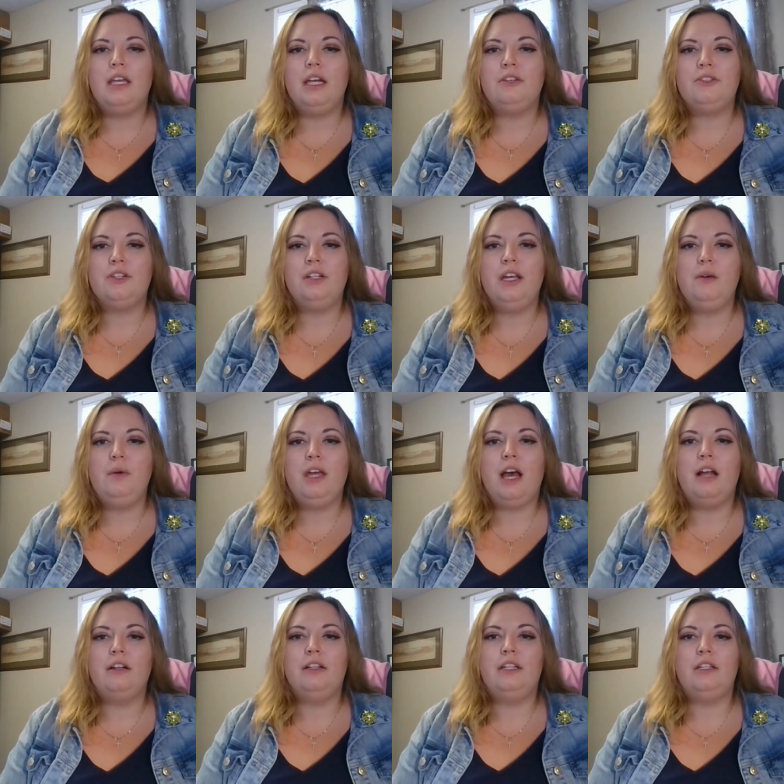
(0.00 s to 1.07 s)
Yesterday, we
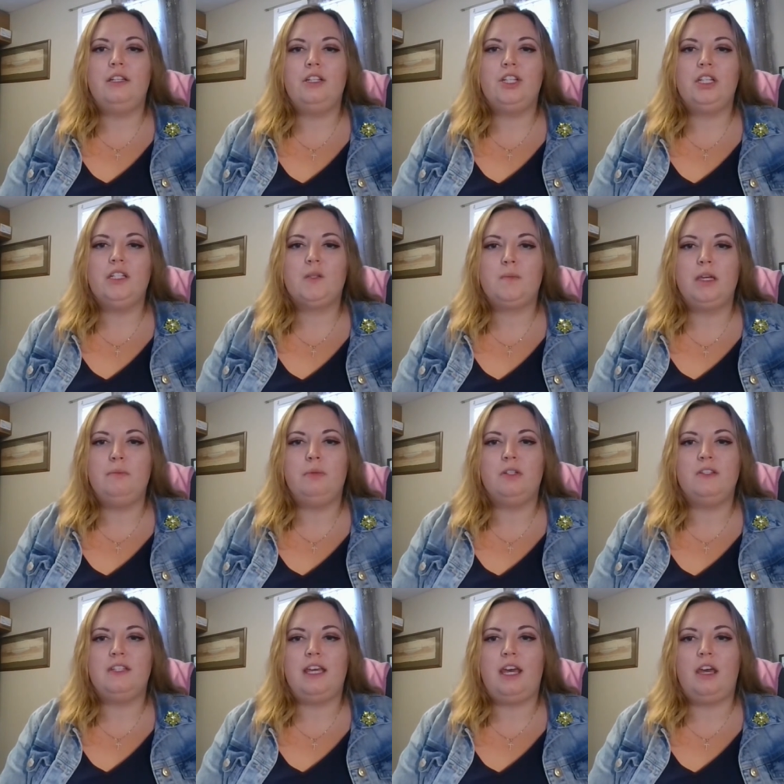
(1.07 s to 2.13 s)
honored Indigenous
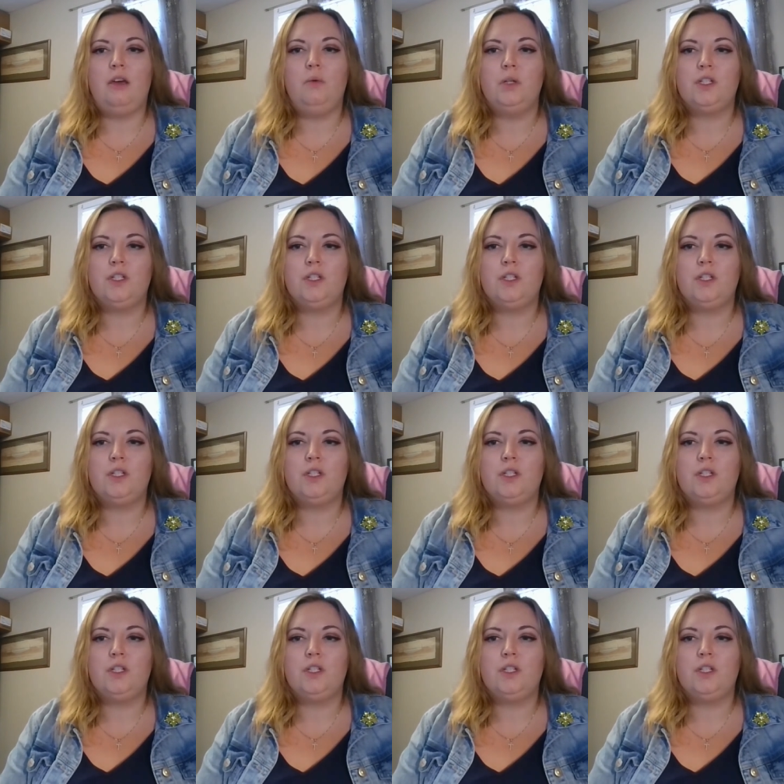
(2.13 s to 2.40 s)
Peoples Day,